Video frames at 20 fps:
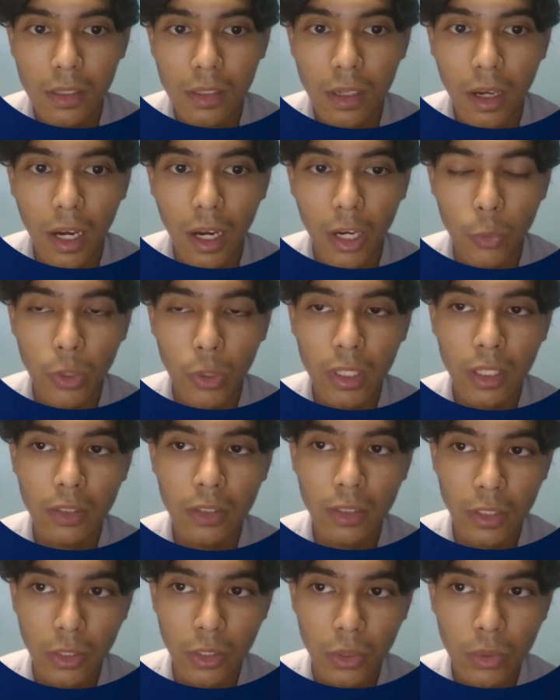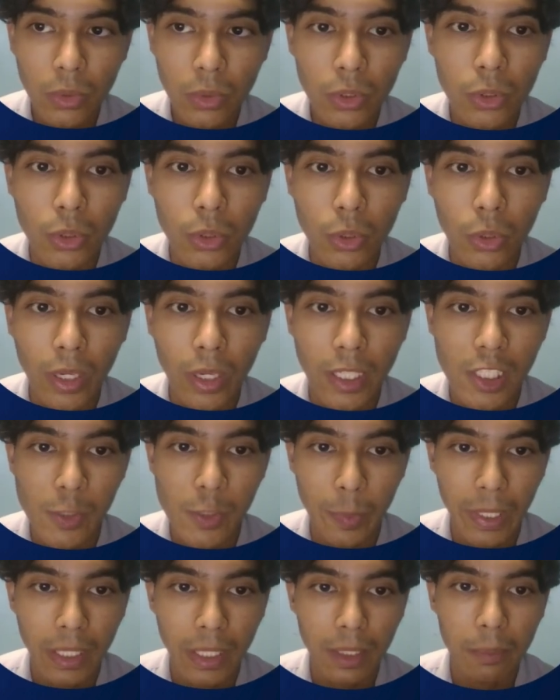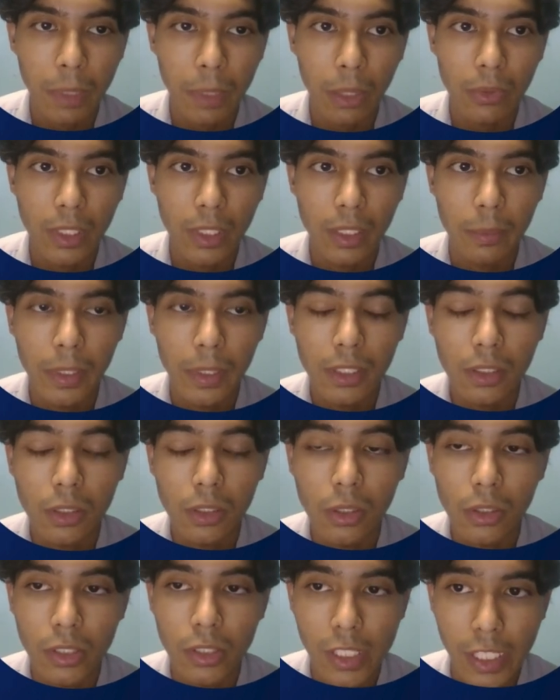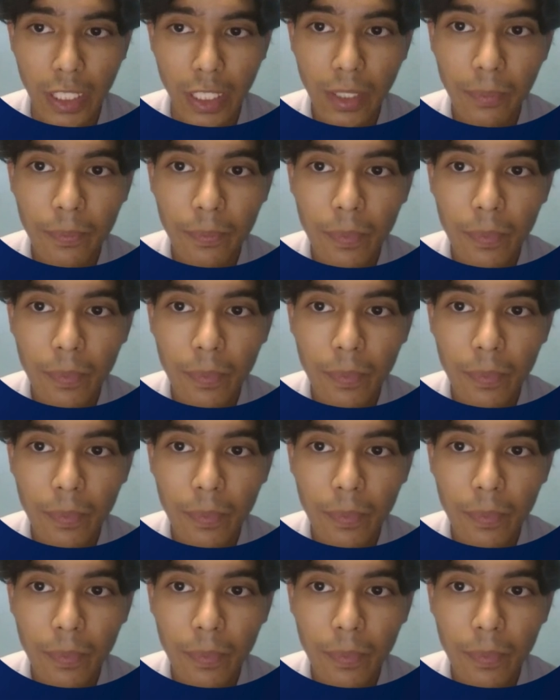I will continue to explain about the methodology,